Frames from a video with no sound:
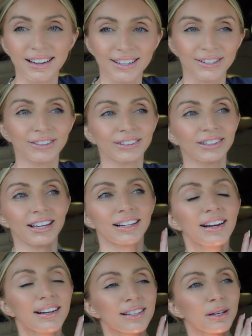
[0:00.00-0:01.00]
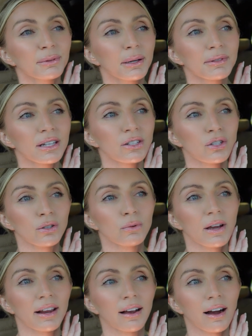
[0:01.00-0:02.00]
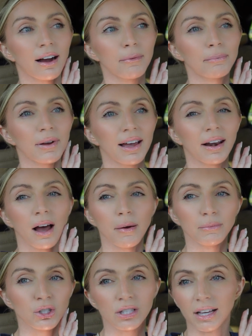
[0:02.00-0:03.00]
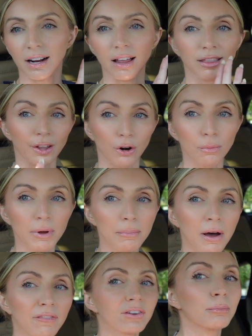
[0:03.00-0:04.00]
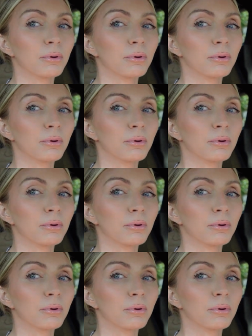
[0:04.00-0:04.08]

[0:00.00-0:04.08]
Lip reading: healed. Like sometimes I do wake up and I'm just like a little bit puffy,